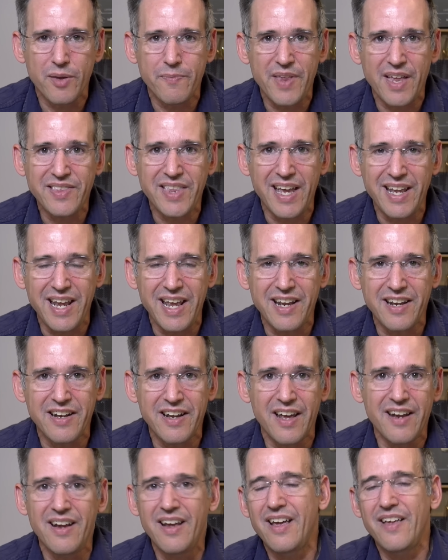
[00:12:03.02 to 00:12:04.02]
them that they needed
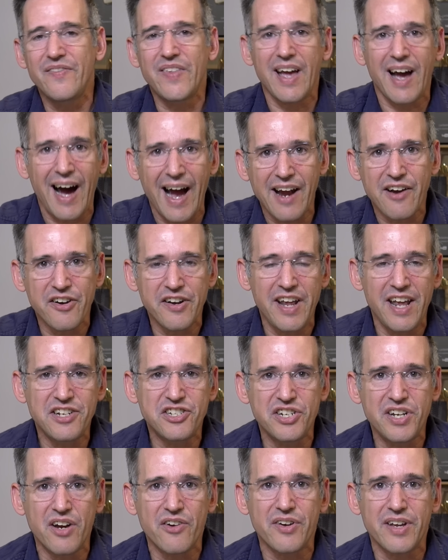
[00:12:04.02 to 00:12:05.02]
it. They hired an
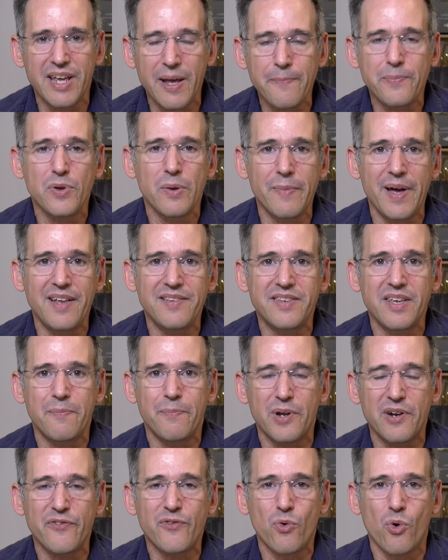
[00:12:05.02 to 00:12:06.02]
engineer to implement
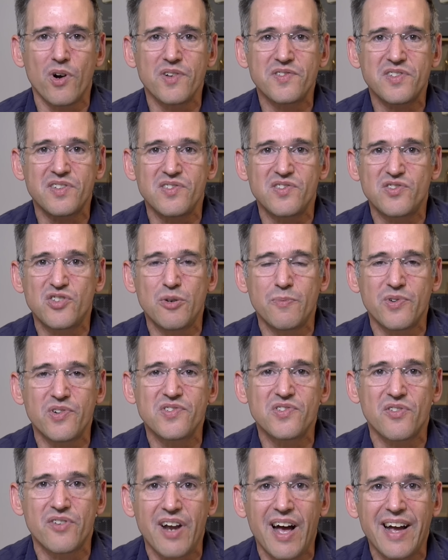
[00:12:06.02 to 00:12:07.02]
it, but of course,
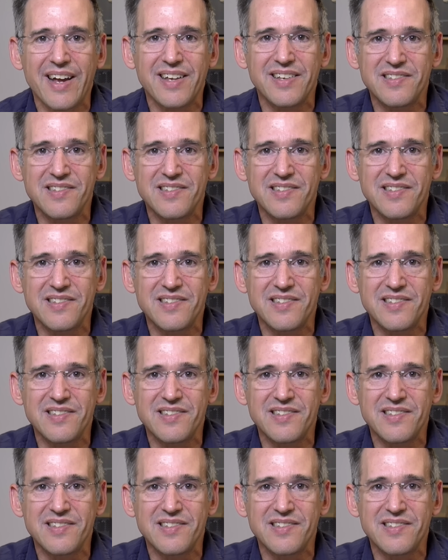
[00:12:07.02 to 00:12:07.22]
consumers are not